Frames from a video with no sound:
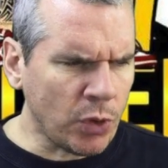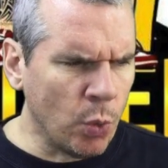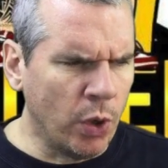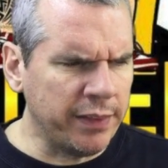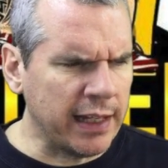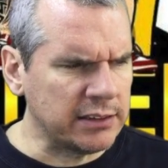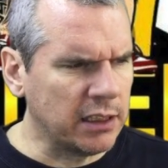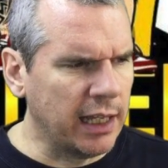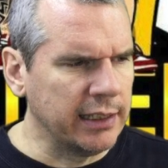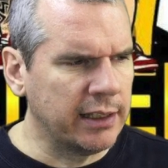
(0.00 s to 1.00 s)
what that's
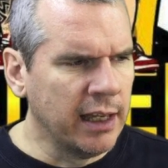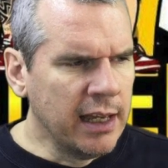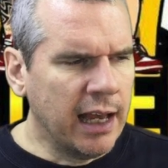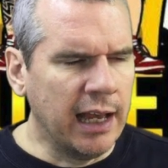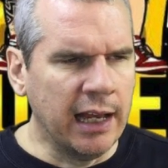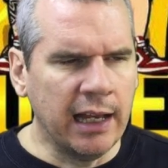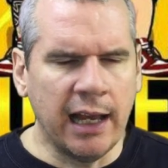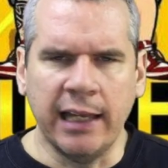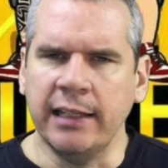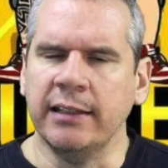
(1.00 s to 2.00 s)
like
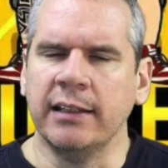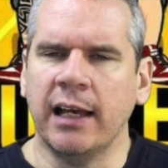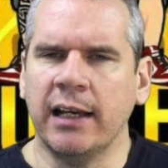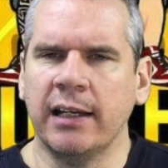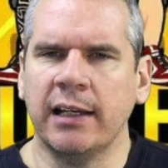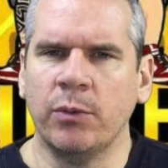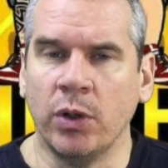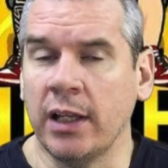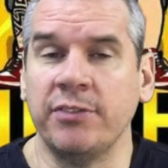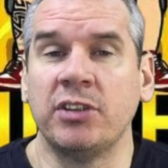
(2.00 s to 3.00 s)
in
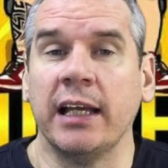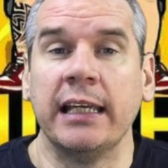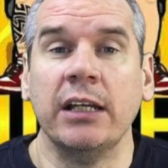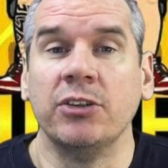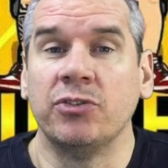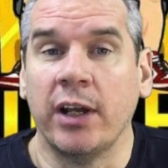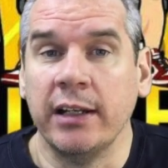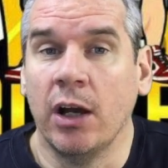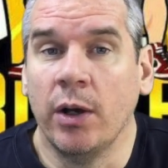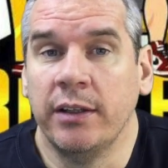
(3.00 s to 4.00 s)
what life's like here right
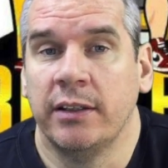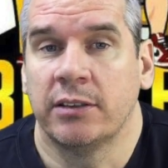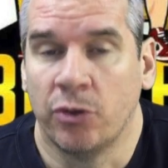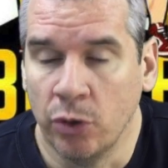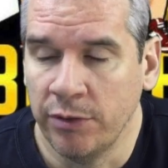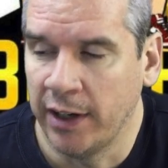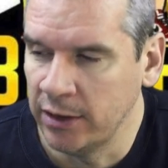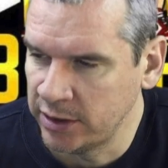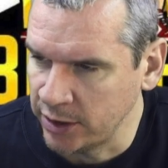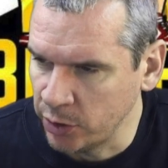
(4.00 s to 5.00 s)
now under this
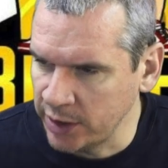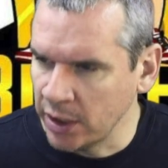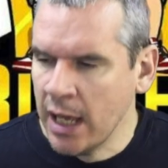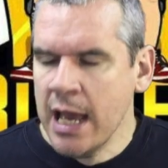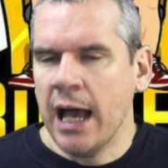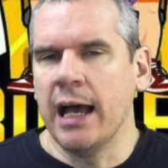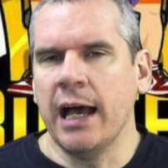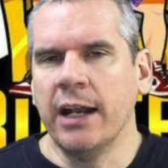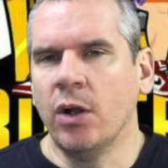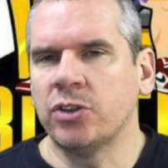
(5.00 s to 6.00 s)
coronavirus situation.
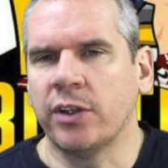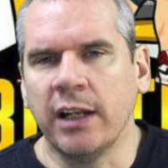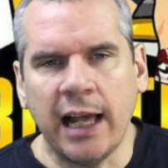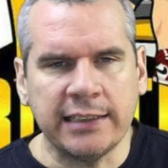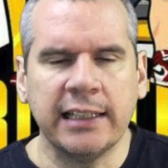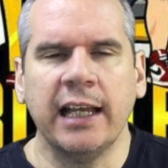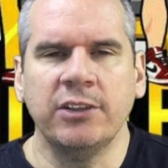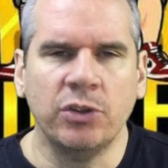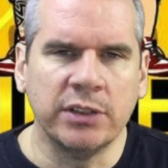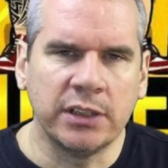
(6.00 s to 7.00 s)
And also the last thing I
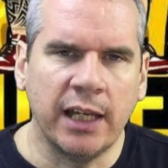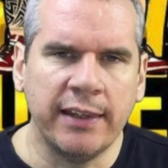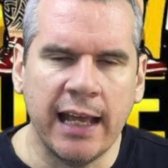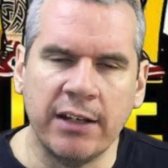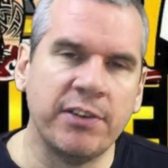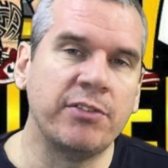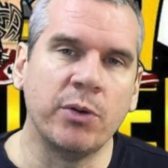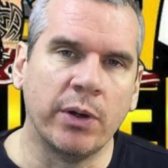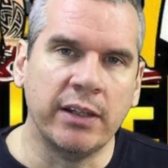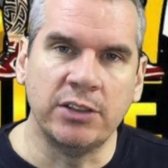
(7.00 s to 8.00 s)
do is at the end of every
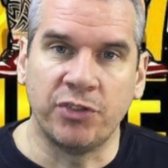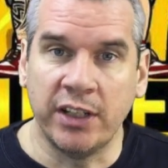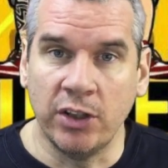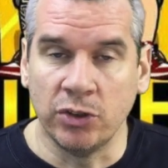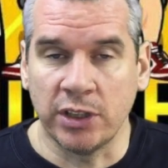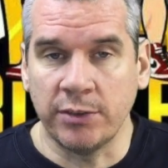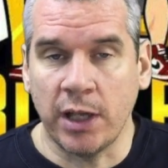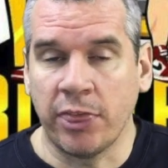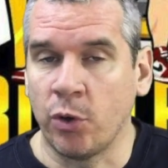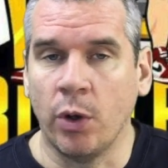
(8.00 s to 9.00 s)
one of these videos, I
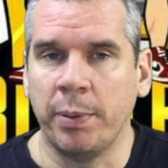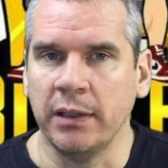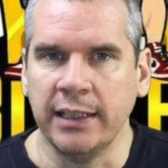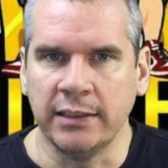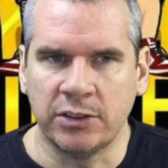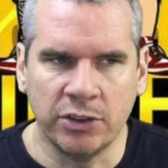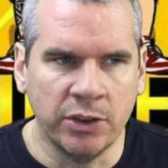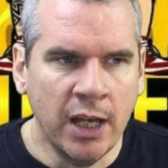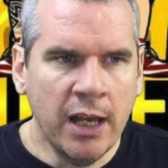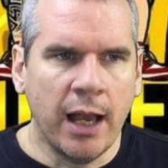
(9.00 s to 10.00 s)
throw up a link
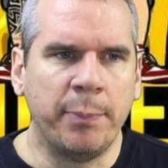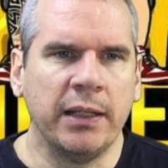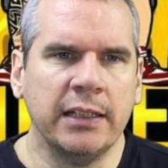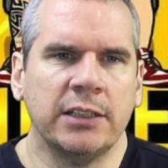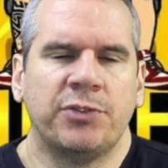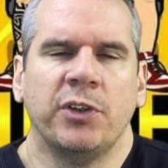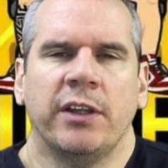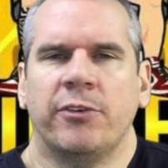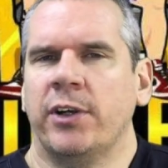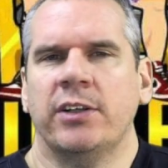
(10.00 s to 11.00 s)
to a playlist full of
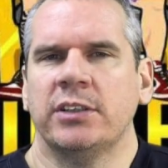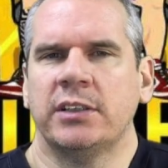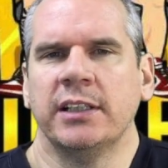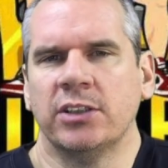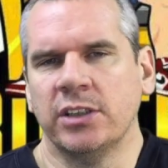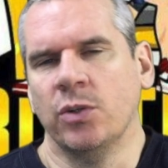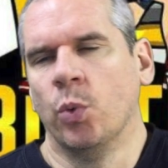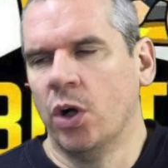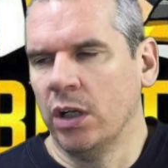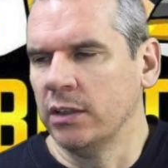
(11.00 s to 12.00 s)
the rarest sneakers in the
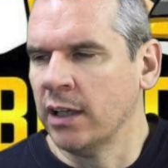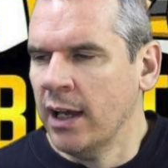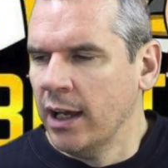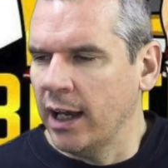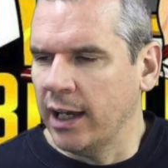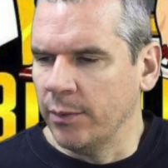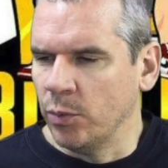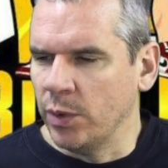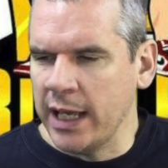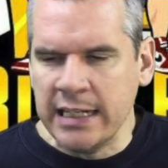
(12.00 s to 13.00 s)
world,
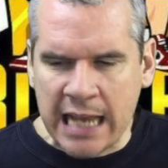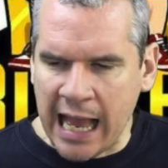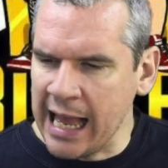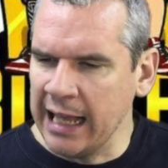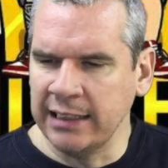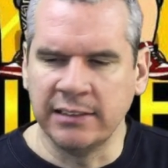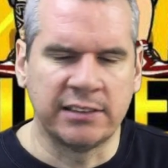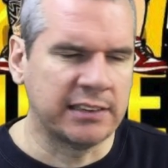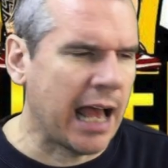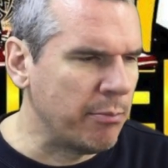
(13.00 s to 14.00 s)
in hand
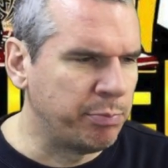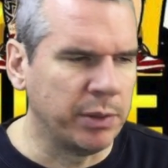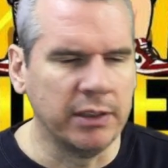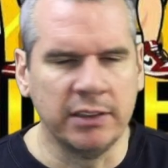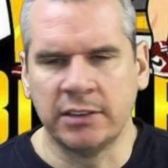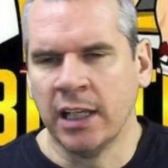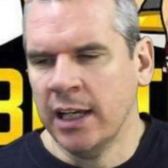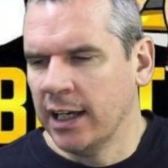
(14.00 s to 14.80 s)
samples,